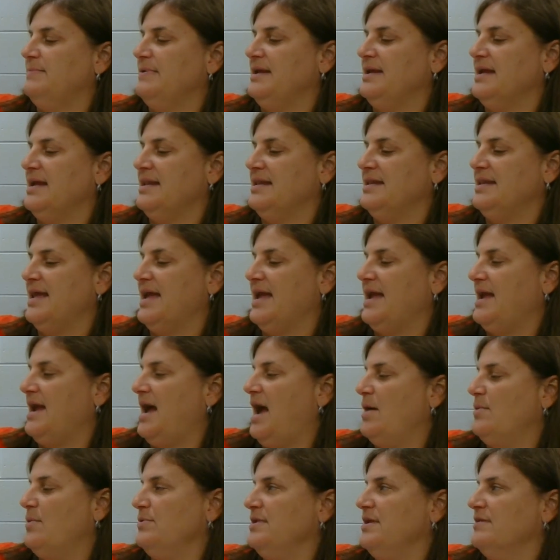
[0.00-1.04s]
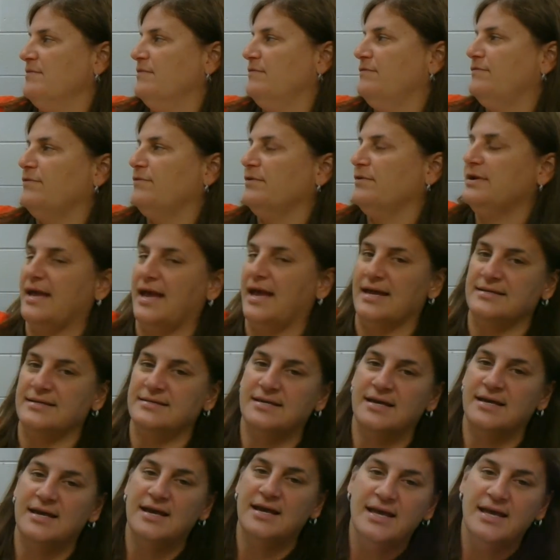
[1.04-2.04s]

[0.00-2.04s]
be a day I will never forget.